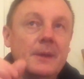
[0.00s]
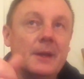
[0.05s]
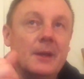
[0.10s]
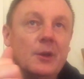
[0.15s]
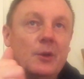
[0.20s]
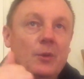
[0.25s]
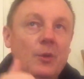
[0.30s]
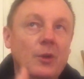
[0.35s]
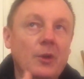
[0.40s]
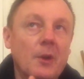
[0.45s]

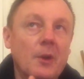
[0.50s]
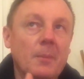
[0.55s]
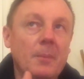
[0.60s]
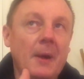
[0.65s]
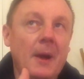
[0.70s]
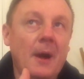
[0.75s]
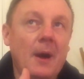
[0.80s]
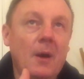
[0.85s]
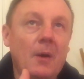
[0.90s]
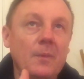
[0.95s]
You look
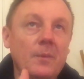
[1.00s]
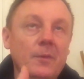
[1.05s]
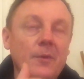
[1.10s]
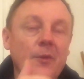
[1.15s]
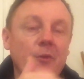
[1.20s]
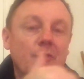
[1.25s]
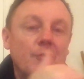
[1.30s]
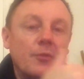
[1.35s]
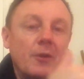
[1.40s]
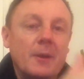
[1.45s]
about
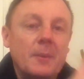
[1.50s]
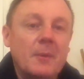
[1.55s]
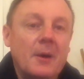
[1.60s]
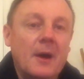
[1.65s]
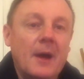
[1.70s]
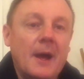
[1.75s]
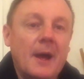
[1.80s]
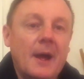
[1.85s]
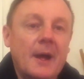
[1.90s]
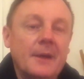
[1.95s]
the dream
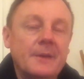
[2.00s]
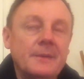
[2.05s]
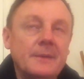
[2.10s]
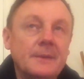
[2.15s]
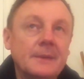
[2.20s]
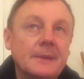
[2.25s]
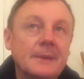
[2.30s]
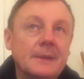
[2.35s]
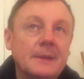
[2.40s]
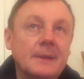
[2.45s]
I had
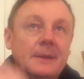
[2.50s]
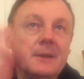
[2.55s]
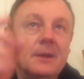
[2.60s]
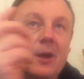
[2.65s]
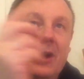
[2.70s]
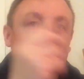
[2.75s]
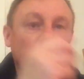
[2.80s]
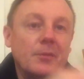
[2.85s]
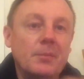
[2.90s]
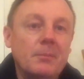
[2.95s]

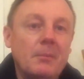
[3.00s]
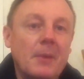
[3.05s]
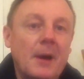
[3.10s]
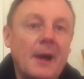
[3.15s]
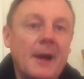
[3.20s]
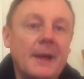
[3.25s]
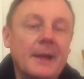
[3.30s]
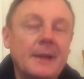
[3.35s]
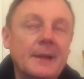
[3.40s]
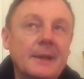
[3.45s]
last
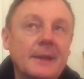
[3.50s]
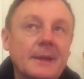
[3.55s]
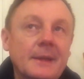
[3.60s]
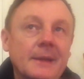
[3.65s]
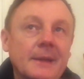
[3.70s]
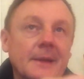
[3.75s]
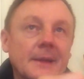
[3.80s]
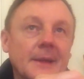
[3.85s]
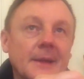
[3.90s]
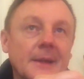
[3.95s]
May.
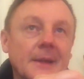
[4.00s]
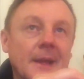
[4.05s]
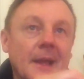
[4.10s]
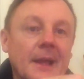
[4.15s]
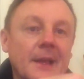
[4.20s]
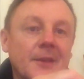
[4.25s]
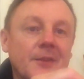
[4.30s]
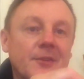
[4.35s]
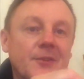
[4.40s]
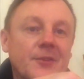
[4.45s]

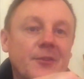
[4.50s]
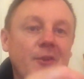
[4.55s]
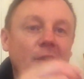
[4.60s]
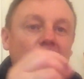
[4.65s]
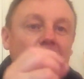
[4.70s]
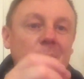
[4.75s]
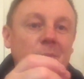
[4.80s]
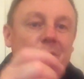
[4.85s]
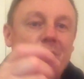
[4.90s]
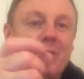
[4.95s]
It's
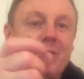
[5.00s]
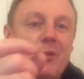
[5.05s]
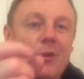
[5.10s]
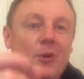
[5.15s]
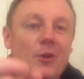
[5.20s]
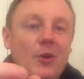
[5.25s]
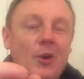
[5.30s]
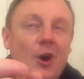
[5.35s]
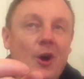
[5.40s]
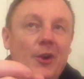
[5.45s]
time to
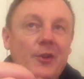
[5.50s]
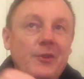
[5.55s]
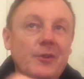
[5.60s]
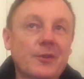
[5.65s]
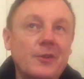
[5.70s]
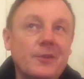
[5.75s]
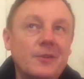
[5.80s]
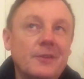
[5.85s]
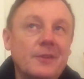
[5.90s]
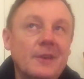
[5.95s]
grow a
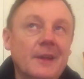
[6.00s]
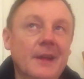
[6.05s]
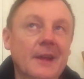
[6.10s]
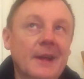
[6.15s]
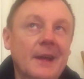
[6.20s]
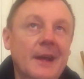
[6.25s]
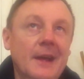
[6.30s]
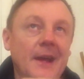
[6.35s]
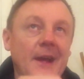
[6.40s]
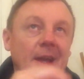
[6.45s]
garden.
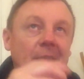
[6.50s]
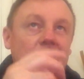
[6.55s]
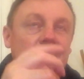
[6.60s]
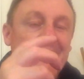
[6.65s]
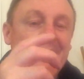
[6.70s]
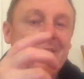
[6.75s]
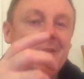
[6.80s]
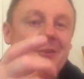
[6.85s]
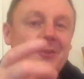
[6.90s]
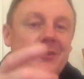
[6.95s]

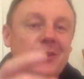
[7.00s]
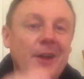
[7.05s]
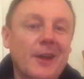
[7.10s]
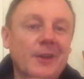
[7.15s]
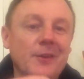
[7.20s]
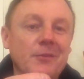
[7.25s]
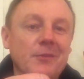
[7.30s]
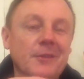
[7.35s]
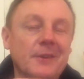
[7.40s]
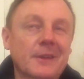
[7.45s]

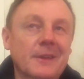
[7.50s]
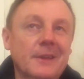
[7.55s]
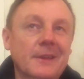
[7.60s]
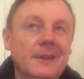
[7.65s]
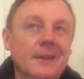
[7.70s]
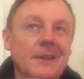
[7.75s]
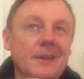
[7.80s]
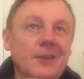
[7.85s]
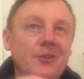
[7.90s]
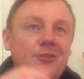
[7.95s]

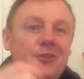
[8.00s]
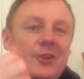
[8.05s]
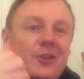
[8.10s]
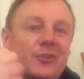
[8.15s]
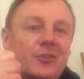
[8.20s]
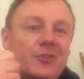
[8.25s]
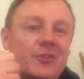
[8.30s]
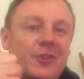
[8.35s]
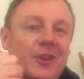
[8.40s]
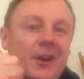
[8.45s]
January,
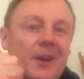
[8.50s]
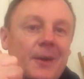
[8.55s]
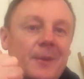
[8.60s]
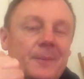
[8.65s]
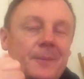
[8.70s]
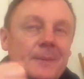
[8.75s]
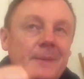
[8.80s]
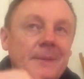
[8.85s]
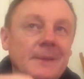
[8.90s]
ginger.